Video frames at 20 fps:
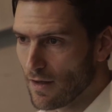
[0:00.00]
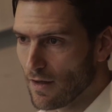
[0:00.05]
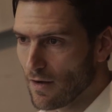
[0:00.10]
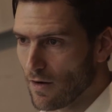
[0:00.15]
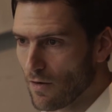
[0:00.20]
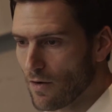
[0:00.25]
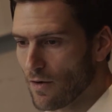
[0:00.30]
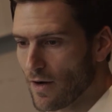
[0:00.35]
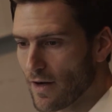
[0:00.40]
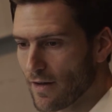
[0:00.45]

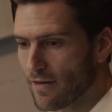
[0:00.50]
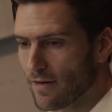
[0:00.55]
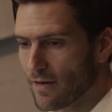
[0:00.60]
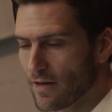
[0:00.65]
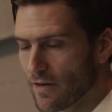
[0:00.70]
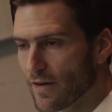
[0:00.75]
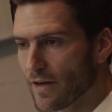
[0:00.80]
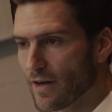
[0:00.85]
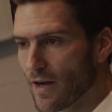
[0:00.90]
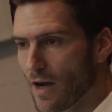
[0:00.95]
quite
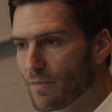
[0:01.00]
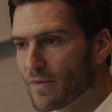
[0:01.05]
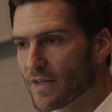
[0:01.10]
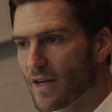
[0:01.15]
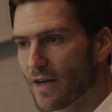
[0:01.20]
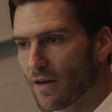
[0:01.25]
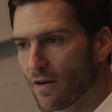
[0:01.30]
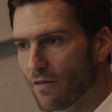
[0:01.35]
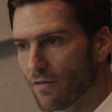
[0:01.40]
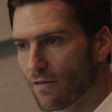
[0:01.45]
significant
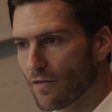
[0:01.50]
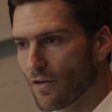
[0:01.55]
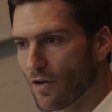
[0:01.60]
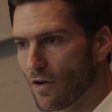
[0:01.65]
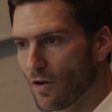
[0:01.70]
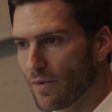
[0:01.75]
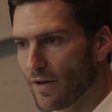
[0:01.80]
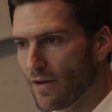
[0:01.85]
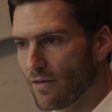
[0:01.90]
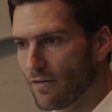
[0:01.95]
uptake of
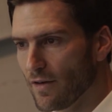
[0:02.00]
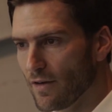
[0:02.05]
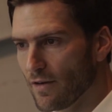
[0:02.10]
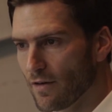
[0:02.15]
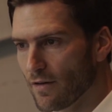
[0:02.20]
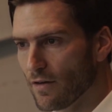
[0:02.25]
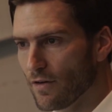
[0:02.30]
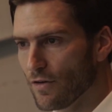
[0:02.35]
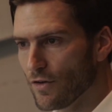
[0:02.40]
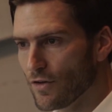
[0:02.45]
solar PV
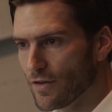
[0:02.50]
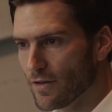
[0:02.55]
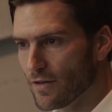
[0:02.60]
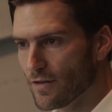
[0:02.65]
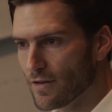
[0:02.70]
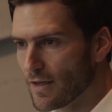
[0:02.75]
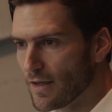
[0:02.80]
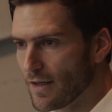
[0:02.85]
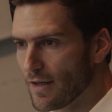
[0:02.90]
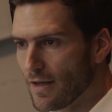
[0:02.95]

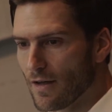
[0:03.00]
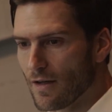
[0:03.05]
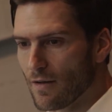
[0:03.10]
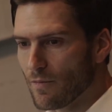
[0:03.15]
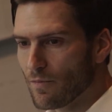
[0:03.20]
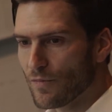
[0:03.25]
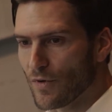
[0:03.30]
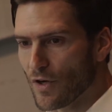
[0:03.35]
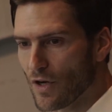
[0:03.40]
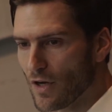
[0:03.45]
solutions,
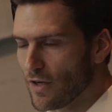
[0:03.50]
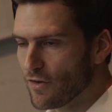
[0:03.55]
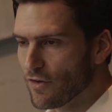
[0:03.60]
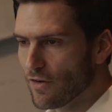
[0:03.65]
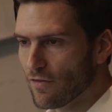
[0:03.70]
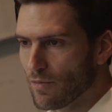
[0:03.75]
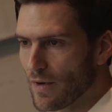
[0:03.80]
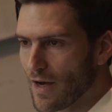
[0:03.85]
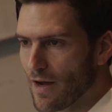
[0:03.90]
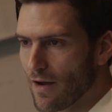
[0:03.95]
purely
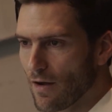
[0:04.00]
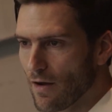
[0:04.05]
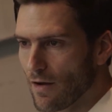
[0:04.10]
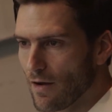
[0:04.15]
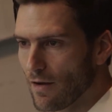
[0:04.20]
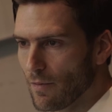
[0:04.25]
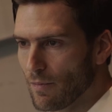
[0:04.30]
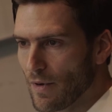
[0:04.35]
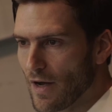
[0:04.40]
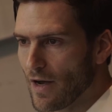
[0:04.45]
driven
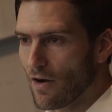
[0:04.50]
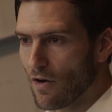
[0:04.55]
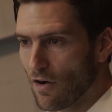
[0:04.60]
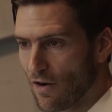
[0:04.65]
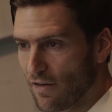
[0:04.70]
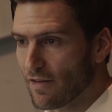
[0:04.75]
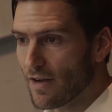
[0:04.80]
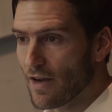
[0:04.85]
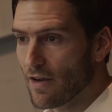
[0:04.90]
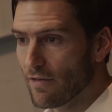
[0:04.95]
by a
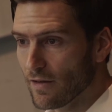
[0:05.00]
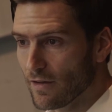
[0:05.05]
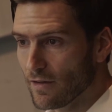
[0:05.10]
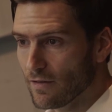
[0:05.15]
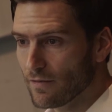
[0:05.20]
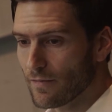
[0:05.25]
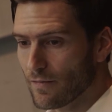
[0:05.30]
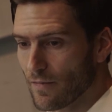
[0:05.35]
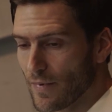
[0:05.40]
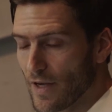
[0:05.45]
cost-saving
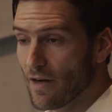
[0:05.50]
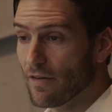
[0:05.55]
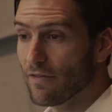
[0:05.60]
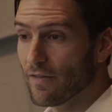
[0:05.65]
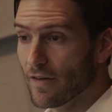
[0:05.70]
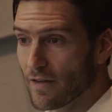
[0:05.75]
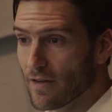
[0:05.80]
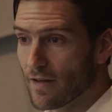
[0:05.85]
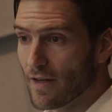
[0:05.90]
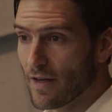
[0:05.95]

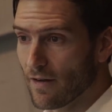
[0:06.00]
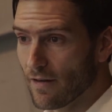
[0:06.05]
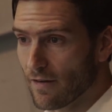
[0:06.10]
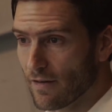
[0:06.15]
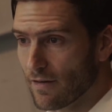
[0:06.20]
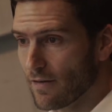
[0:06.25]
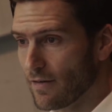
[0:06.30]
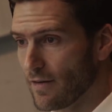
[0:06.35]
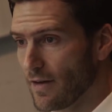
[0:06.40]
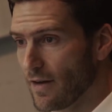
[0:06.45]
benefit that
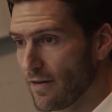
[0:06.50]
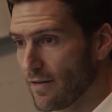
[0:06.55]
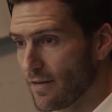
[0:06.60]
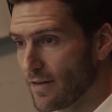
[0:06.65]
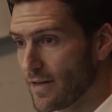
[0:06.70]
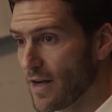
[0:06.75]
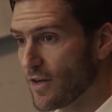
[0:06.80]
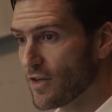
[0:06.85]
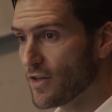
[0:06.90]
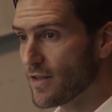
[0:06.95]
is
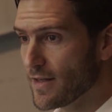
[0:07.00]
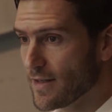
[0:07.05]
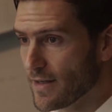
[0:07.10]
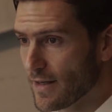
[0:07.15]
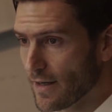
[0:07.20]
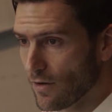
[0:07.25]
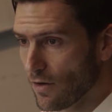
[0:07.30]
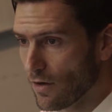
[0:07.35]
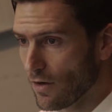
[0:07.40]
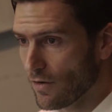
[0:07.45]
attached to these
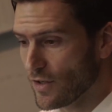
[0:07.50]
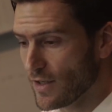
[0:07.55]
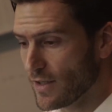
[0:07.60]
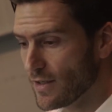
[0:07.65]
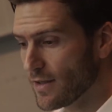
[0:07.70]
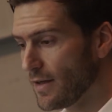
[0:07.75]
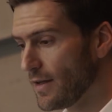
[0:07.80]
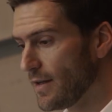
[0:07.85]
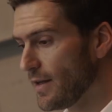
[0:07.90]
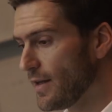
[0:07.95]
technologies,
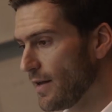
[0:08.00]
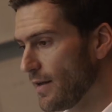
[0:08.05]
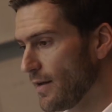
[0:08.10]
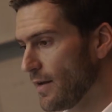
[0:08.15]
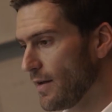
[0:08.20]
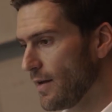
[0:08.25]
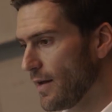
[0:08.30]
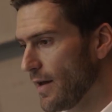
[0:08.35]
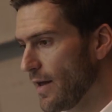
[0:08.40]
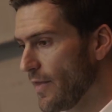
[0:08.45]

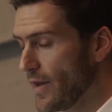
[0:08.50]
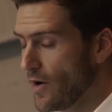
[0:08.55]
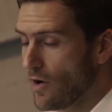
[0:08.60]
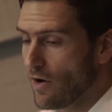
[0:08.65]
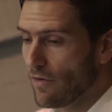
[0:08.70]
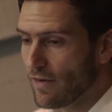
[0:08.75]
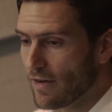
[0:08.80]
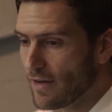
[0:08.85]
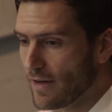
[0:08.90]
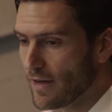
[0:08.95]
and then
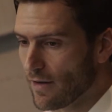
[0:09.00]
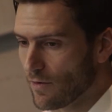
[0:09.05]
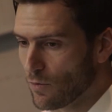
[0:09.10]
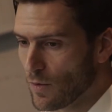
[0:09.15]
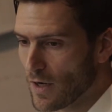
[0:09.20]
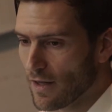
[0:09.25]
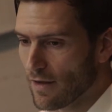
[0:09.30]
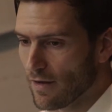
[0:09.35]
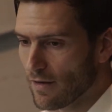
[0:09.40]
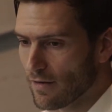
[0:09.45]
obviously as
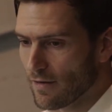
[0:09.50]
well as